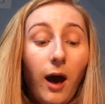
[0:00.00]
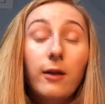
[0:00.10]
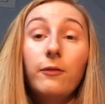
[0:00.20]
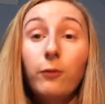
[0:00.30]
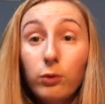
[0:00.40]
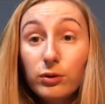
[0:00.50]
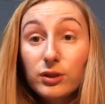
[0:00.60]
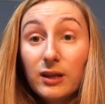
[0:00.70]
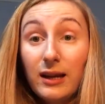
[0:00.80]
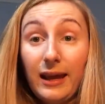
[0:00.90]

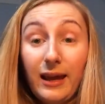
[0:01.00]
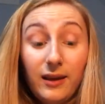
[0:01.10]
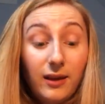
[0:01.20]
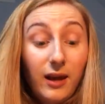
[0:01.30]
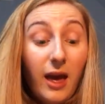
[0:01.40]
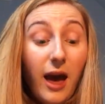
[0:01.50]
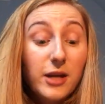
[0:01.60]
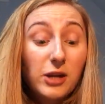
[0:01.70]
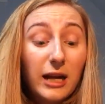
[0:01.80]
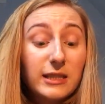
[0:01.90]
Unfortunately,
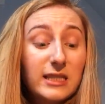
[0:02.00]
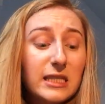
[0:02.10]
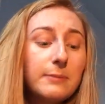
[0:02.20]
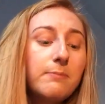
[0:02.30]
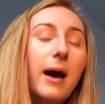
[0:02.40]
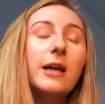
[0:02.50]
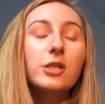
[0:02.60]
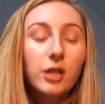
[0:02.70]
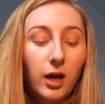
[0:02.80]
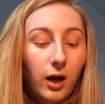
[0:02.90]
a dragon
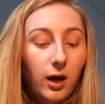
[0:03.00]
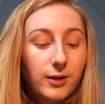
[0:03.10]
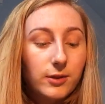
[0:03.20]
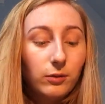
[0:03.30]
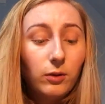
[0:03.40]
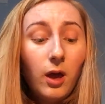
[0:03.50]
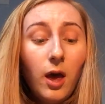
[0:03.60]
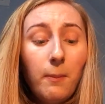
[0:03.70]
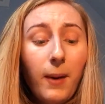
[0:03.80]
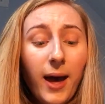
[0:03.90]
smashed her castle,
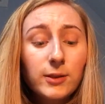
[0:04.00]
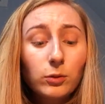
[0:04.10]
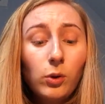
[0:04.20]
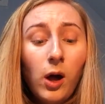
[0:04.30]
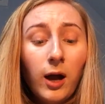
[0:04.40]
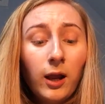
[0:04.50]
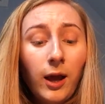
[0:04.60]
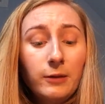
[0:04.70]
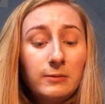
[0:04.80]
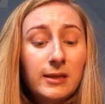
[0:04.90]
burnt all her
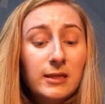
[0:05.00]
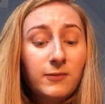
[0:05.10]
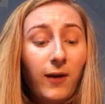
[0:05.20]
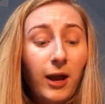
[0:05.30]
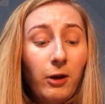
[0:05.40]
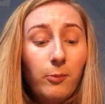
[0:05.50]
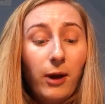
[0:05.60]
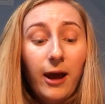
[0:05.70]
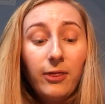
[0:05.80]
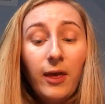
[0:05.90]
clothes with his fiery
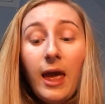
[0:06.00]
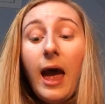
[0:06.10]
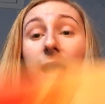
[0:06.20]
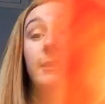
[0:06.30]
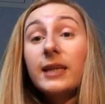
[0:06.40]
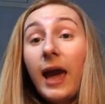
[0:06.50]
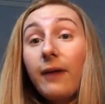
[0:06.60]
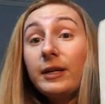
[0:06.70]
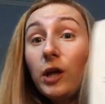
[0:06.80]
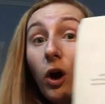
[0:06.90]
breath, and
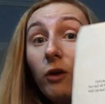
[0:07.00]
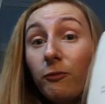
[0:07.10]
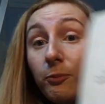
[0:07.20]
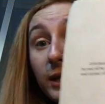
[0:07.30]
carried off